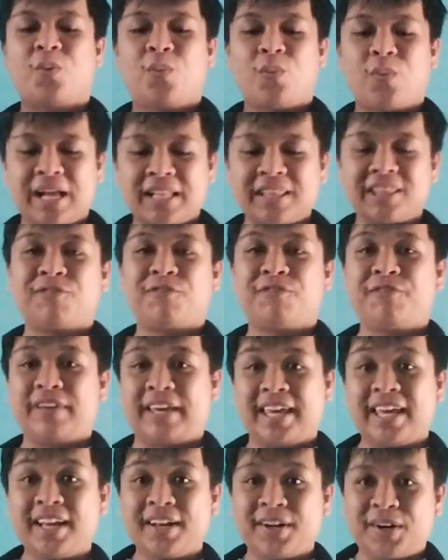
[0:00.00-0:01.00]
what
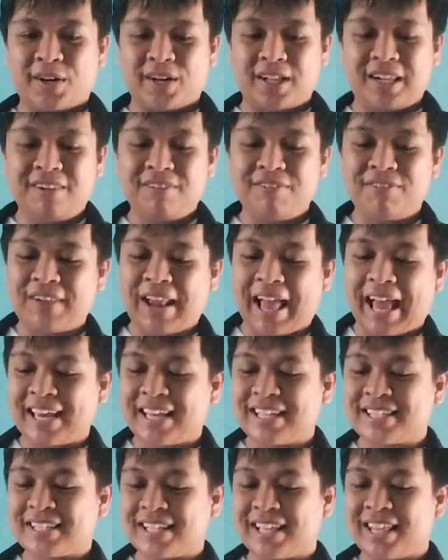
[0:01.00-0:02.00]
vehicle
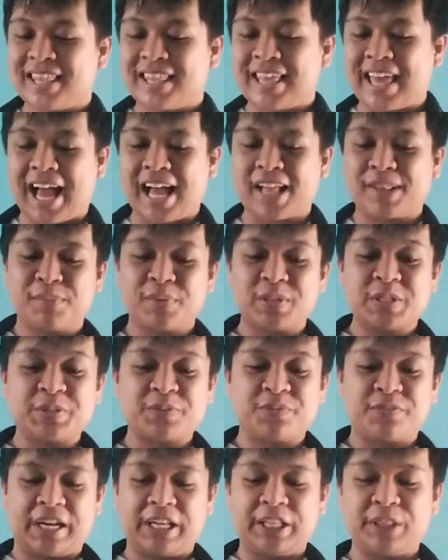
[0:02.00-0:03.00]
flies in the
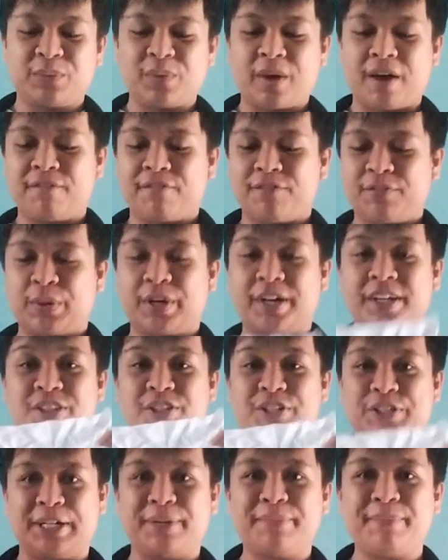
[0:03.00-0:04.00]
atmosphere to avoid
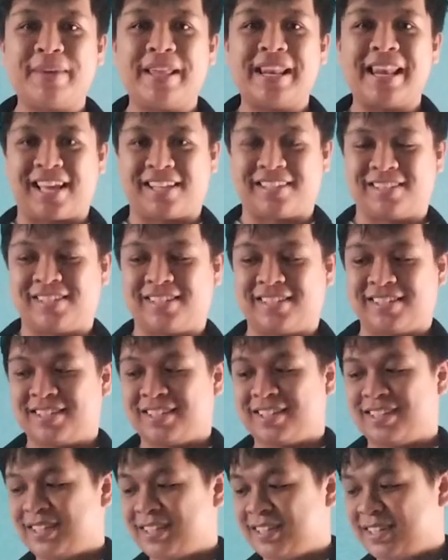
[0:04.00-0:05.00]
turbulence?
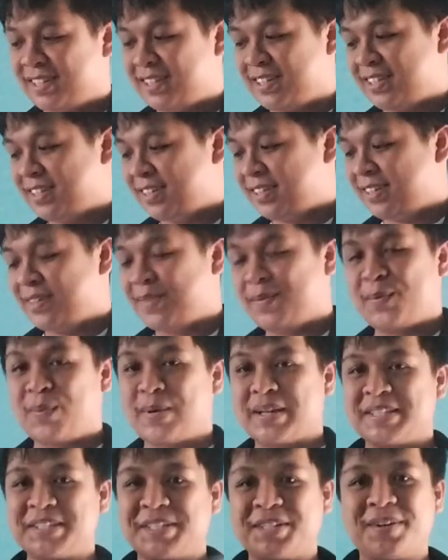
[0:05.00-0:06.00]

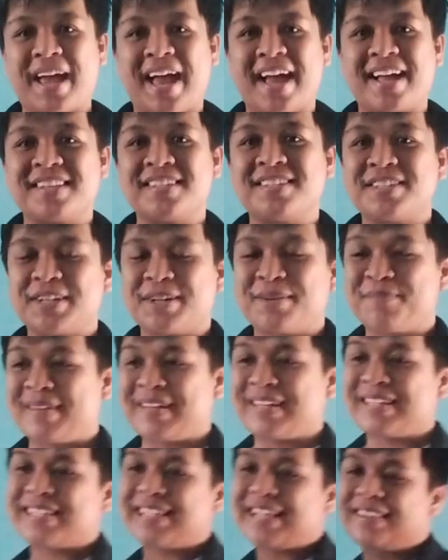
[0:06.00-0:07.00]
What's your answer,
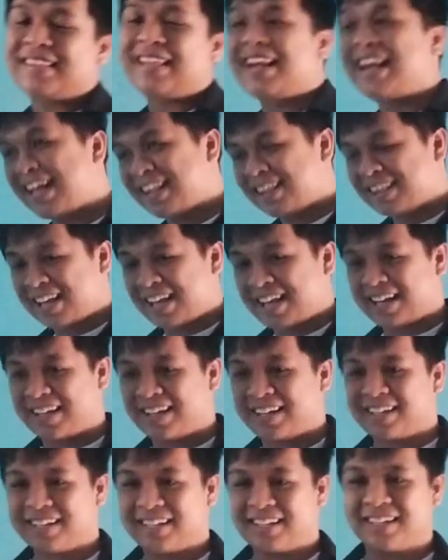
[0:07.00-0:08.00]
Miss Hitalada?
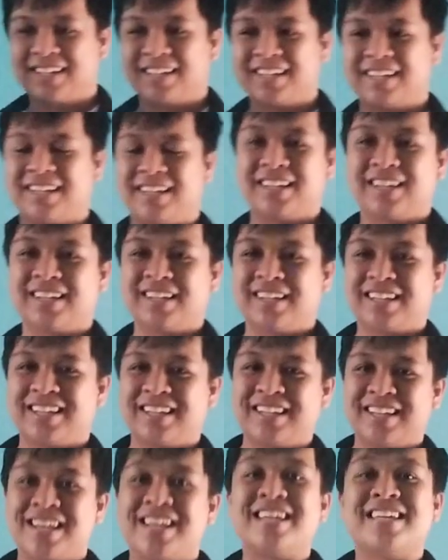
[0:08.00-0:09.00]

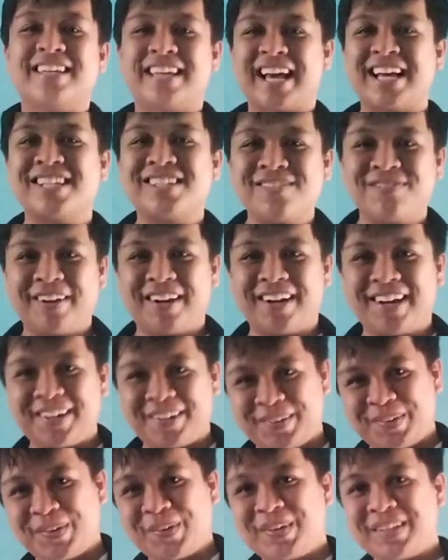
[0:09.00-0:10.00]
Yes, very
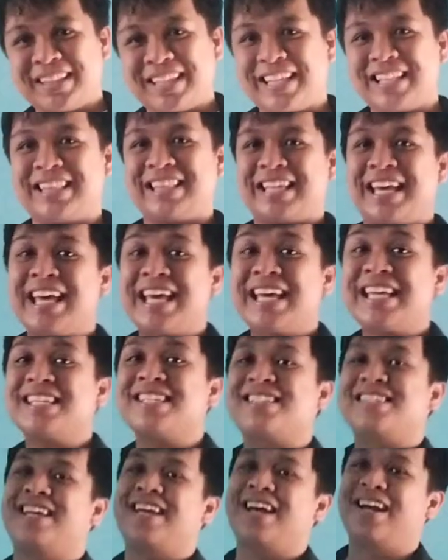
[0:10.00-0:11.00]
good. It
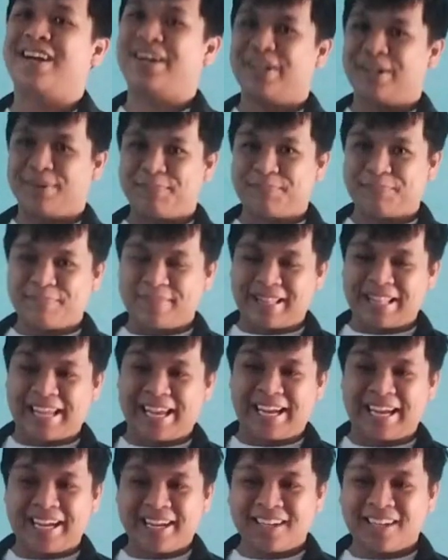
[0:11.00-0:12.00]
is
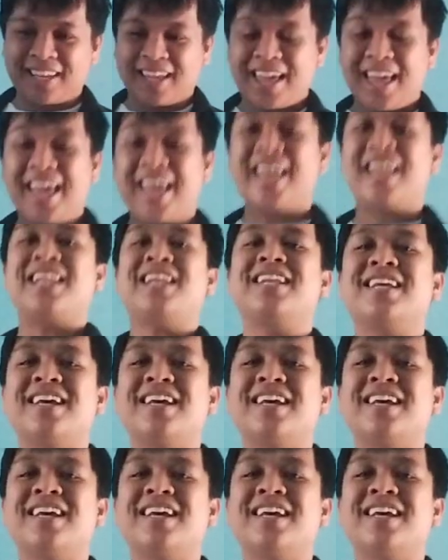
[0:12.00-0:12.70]
airplane. And